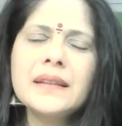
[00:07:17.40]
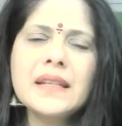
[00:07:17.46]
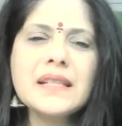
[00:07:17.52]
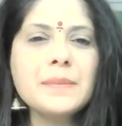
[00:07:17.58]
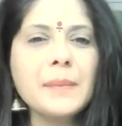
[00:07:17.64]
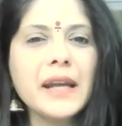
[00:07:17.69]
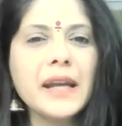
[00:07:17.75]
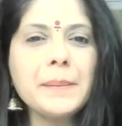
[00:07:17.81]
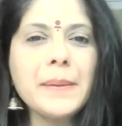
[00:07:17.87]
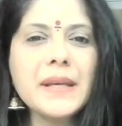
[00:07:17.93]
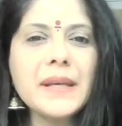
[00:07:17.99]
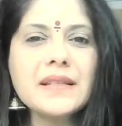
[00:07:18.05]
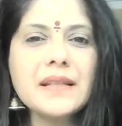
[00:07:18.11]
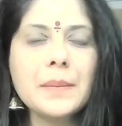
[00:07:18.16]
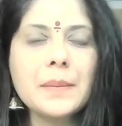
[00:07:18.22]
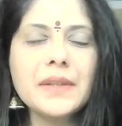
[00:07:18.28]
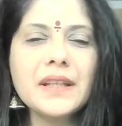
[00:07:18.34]
This might be
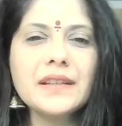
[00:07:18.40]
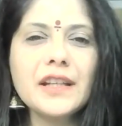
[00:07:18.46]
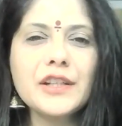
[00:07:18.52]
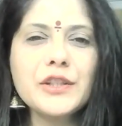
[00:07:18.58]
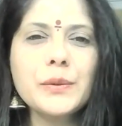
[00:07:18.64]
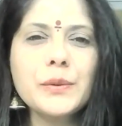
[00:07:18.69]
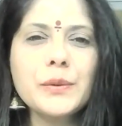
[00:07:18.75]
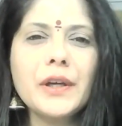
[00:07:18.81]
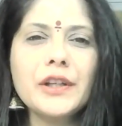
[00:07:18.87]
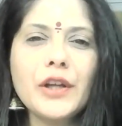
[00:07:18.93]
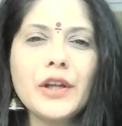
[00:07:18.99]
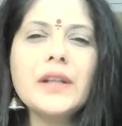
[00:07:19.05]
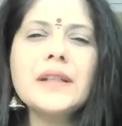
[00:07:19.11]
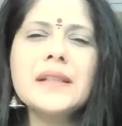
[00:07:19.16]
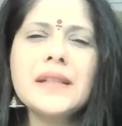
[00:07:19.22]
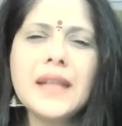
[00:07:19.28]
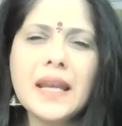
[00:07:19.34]
something that you are not
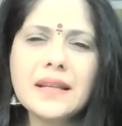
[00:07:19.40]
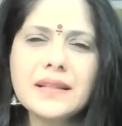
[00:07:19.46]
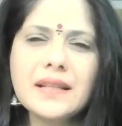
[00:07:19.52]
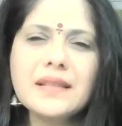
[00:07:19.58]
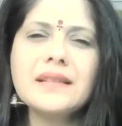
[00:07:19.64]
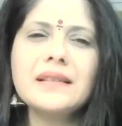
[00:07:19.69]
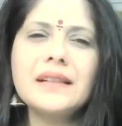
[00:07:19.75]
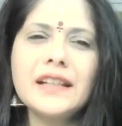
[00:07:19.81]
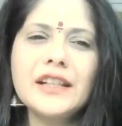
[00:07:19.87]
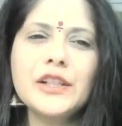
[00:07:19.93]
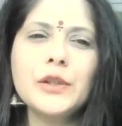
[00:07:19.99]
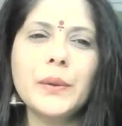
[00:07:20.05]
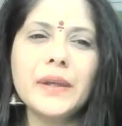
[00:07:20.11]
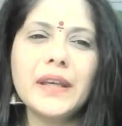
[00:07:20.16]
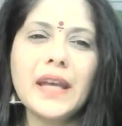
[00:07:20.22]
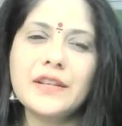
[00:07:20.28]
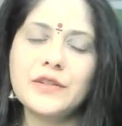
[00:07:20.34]
necessarily
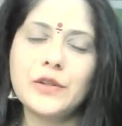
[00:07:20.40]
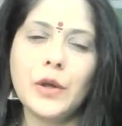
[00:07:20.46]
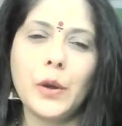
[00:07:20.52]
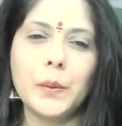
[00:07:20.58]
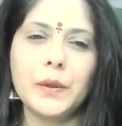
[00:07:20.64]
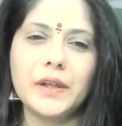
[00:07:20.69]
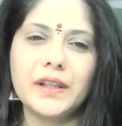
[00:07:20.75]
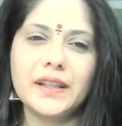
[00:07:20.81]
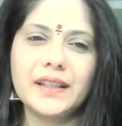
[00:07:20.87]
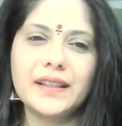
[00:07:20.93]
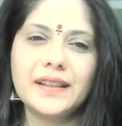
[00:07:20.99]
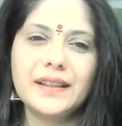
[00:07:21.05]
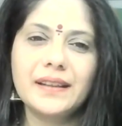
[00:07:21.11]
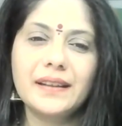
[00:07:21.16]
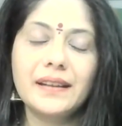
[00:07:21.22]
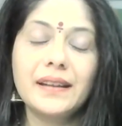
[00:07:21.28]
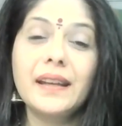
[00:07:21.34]
doing as your work.
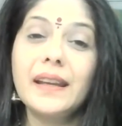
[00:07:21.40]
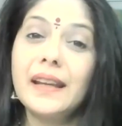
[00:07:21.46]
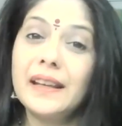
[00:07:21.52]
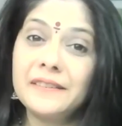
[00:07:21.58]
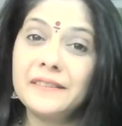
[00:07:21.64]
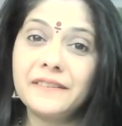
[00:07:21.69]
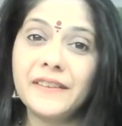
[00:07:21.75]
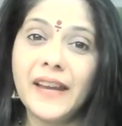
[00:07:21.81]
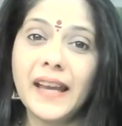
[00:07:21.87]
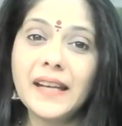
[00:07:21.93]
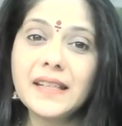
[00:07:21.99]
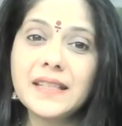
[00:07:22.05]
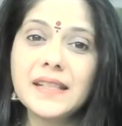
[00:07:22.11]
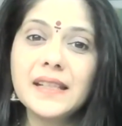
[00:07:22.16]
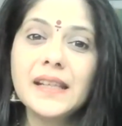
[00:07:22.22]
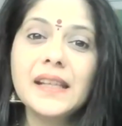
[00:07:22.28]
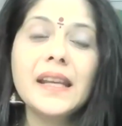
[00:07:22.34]
In
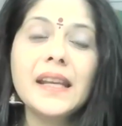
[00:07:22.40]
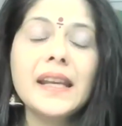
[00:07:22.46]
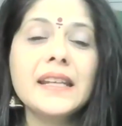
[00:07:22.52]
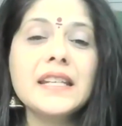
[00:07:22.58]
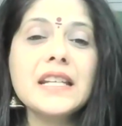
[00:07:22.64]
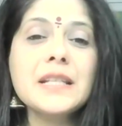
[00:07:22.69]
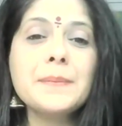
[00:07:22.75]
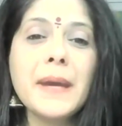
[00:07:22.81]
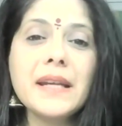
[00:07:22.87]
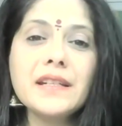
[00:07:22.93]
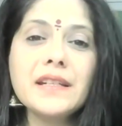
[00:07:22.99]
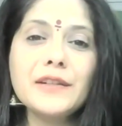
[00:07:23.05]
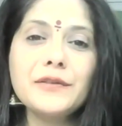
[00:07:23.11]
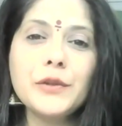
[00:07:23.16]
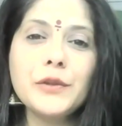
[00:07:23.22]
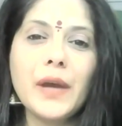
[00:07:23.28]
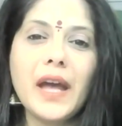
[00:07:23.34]
fact, it is better
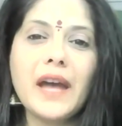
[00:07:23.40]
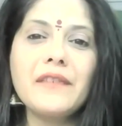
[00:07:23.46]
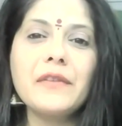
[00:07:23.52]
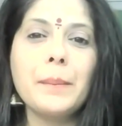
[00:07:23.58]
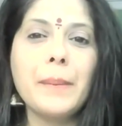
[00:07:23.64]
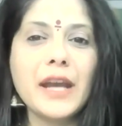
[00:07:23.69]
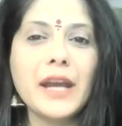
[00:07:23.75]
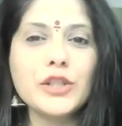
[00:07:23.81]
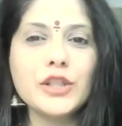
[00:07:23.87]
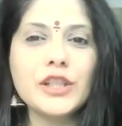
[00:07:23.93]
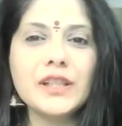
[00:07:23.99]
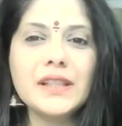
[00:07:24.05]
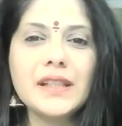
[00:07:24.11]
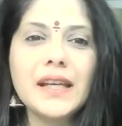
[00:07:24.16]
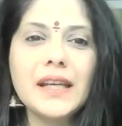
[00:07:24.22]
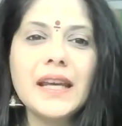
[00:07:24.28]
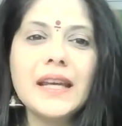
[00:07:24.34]
if you have a
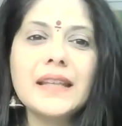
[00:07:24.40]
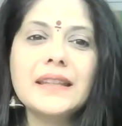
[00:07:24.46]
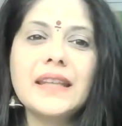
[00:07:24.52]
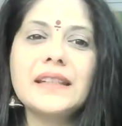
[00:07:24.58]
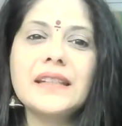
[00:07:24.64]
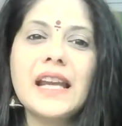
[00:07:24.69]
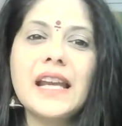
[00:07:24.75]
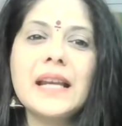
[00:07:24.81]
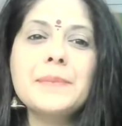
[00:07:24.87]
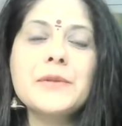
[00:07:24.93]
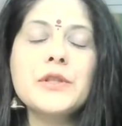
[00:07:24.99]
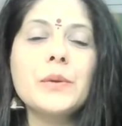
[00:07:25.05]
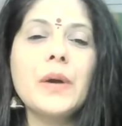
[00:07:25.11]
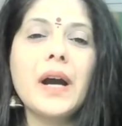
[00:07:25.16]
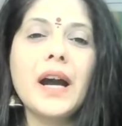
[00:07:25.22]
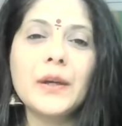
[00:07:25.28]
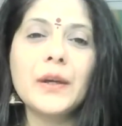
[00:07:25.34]
passion that helps
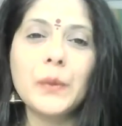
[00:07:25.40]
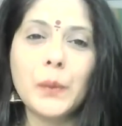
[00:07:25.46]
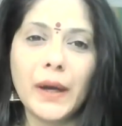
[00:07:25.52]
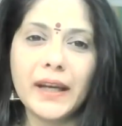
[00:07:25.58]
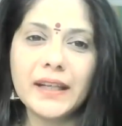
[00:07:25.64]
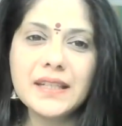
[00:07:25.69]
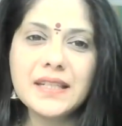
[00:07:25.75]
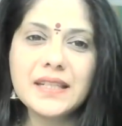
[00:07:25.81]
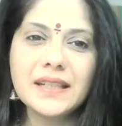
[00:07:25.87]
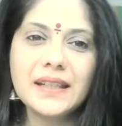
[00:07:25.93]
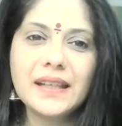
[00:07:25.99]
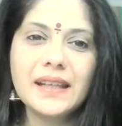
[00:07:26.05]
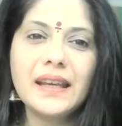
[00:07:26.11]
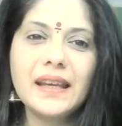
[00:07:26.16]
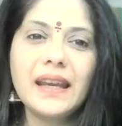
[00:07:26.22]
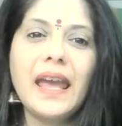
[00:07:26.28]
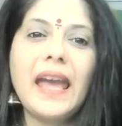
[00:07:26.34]
you unwind
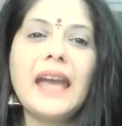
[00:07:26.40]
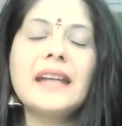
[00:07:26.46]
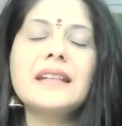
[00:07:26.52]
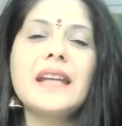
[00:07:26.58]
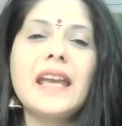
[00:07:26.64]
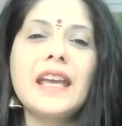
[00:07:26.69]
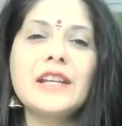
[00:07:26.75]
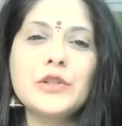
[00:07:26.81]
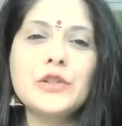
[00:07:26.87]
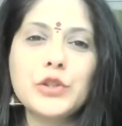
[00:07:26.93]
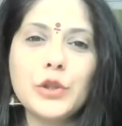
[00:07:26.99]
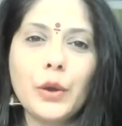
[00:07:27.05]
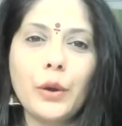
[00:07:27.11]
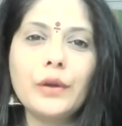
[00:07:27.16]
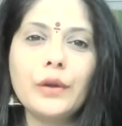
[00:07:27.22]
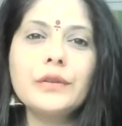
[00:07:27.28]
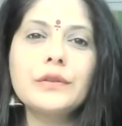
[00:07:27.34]
and
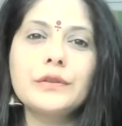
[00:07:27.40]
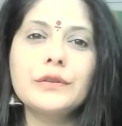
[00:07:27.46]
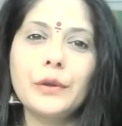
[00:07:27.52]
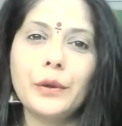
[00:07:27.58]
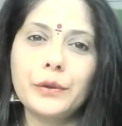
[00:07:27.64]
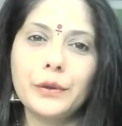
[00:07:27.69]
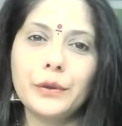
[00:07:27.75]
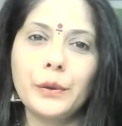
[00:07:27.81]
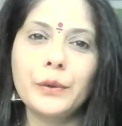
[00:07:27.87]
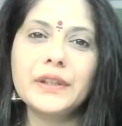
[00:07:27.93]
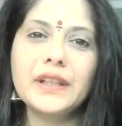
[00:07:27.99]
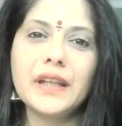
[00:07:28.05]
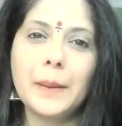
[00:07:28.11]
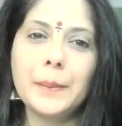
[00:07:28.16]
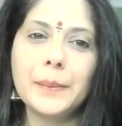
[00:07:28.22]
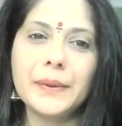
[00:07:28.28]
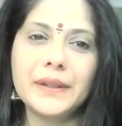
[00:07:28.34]
enjoy your
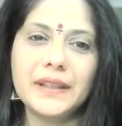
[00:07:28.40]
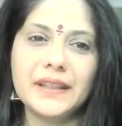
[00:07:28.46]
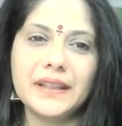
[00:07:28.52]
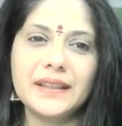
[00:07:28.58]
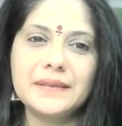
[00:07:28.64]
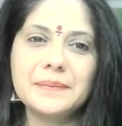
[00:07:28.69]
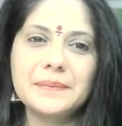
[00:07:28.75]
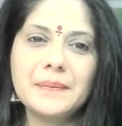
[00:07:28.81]
own company.